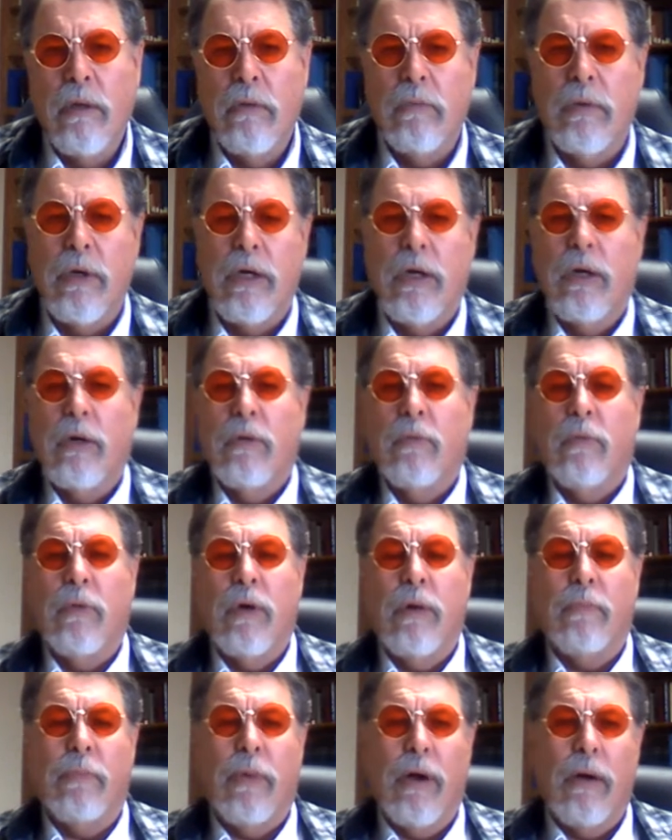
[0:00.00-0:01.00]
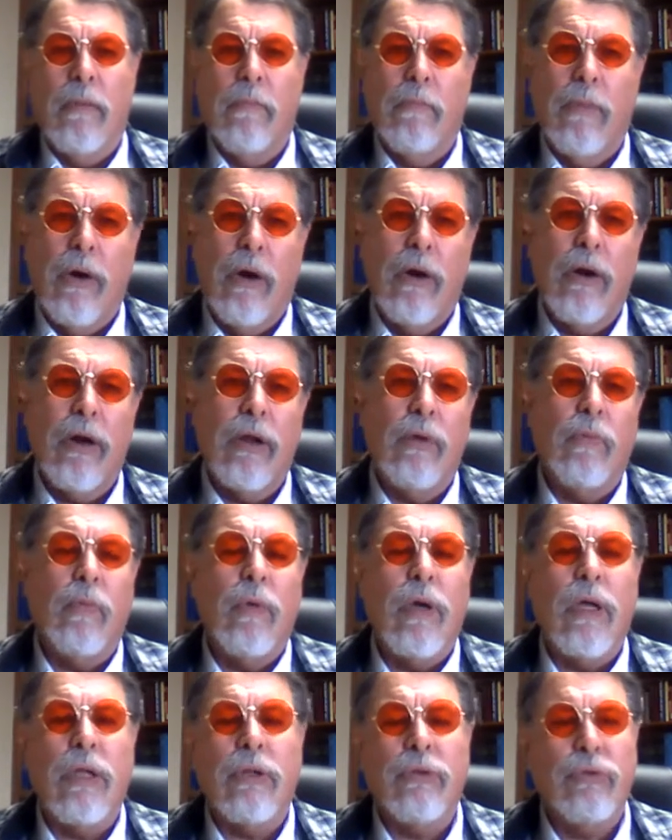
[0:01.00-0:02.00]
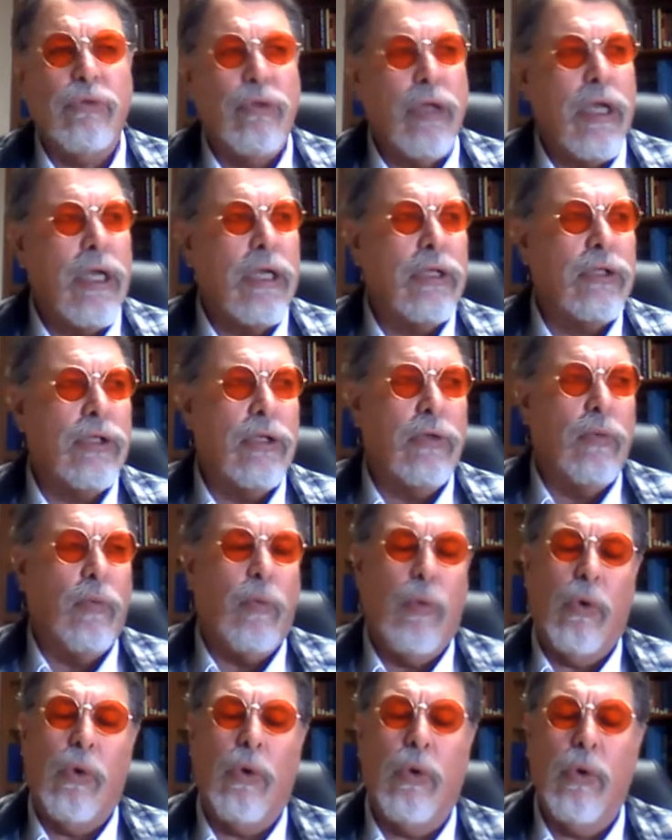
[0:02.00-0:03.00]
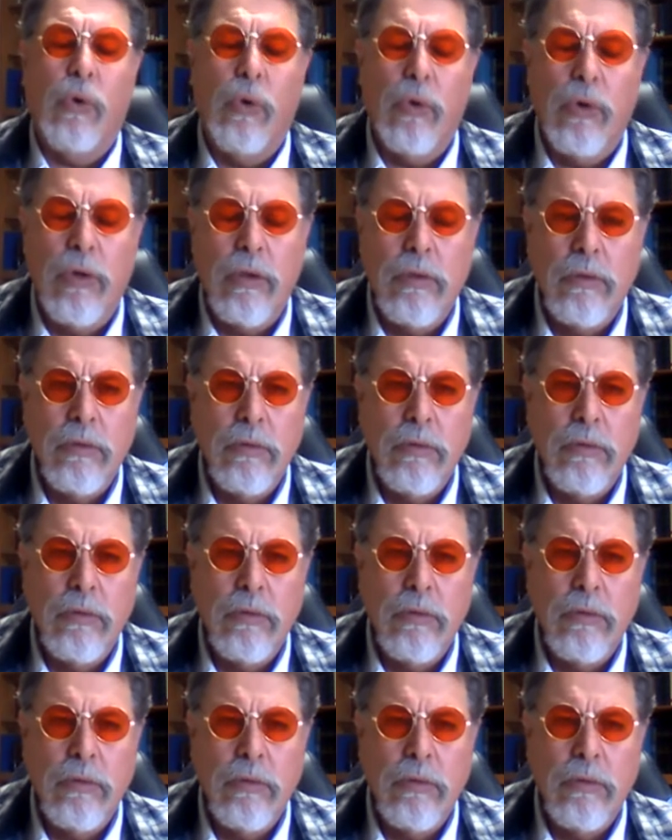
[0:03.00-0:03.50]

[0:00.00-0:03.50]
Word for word: We're, we're bombarded with things in the world